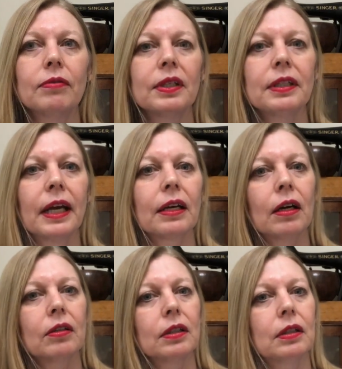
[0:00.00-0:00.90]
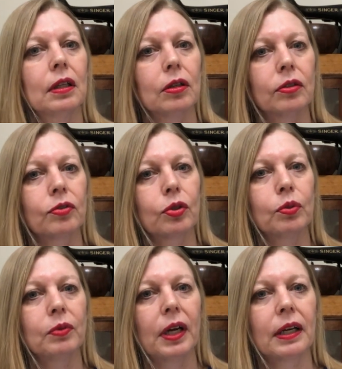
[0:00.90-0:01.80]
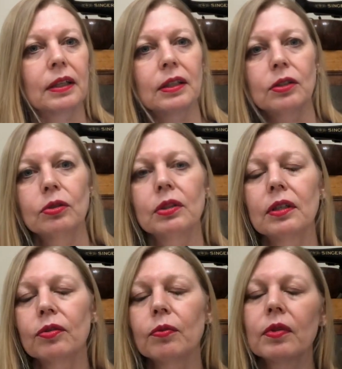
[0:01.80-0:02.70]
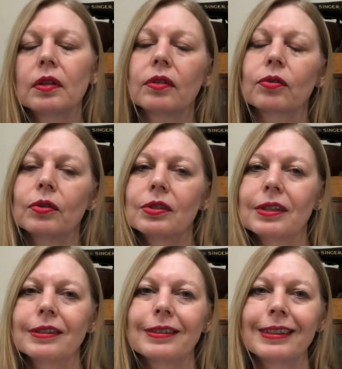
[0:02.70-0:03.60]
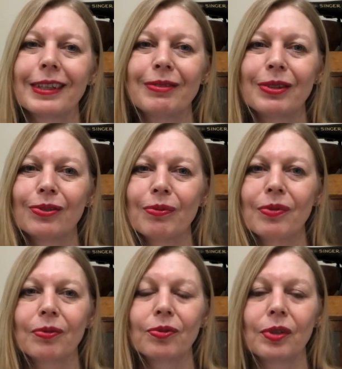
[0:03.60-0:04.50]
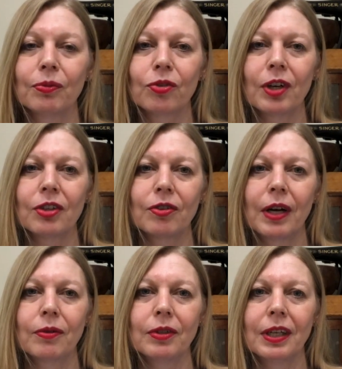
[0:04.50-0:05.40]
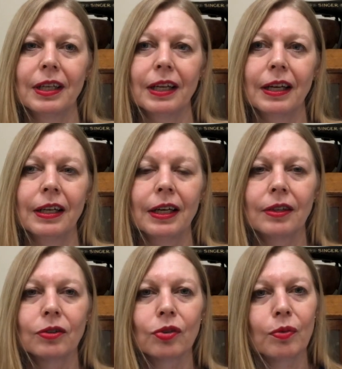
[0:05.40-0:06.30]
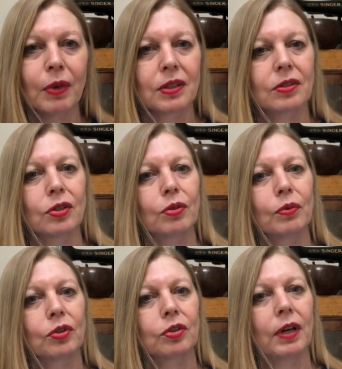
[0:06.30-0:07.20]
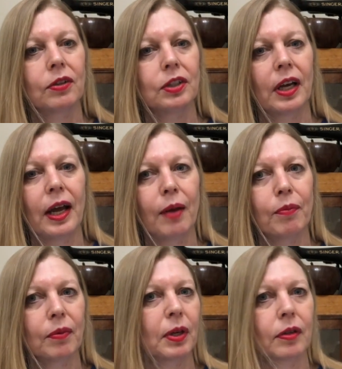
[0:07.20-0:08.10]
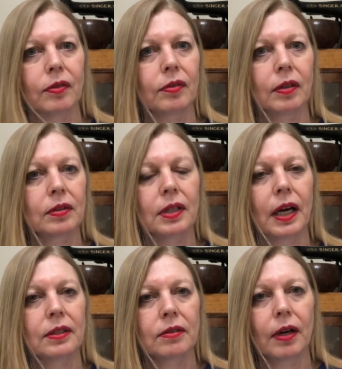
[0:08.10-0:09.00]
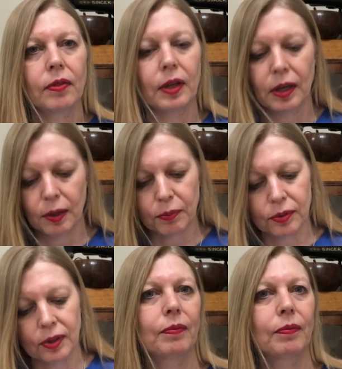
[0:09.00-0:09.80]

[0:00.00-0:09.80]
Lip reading: V-neck or a low scoop neck, you do need something that's going to give you some stretch around here. Doesn't matter too much around your hem, because it's not tight around the hips.